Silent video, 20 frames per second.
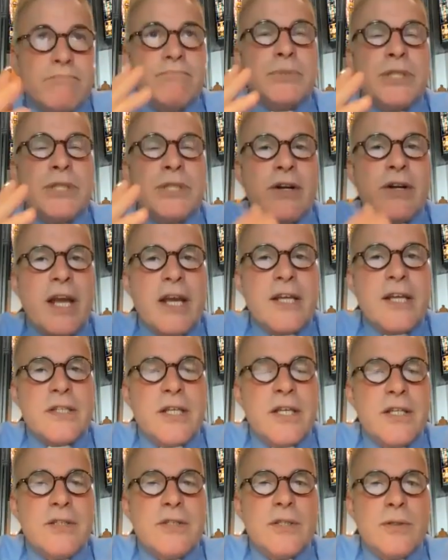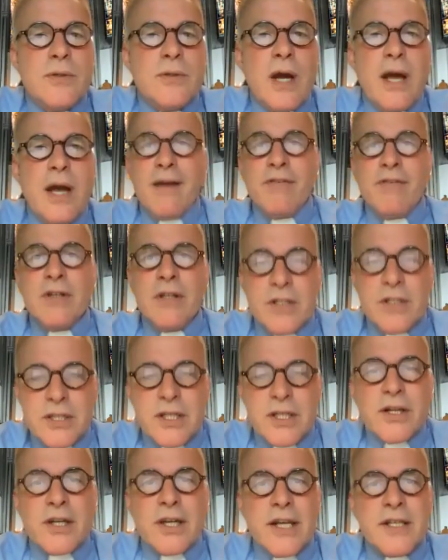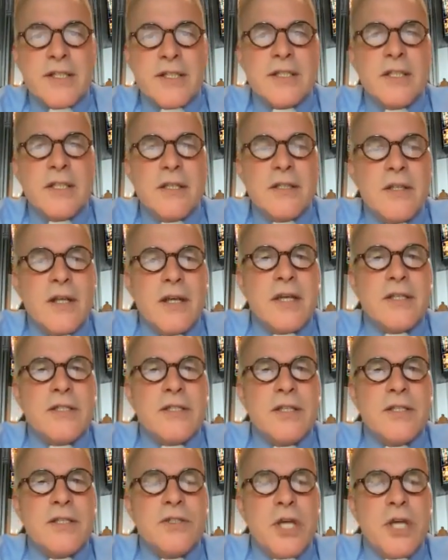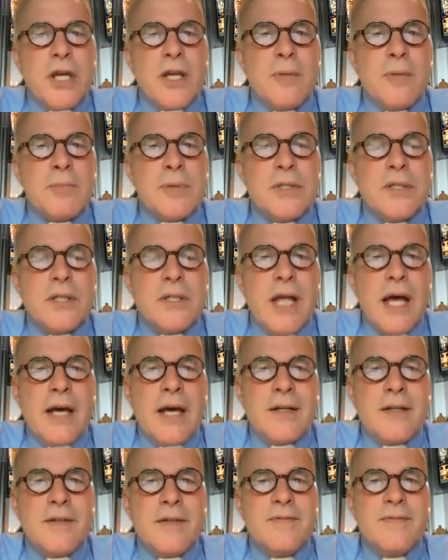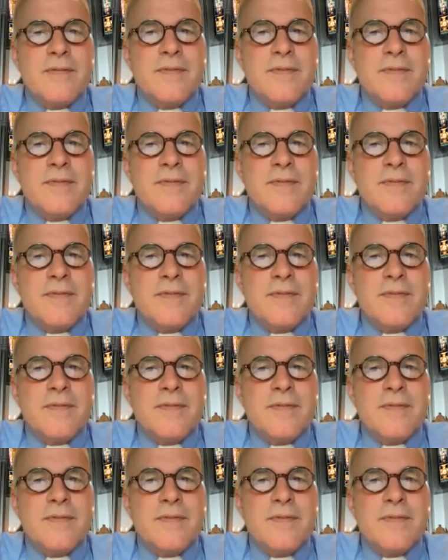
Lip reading: staircase into a heavenly staircase, as in Jacob's ladder.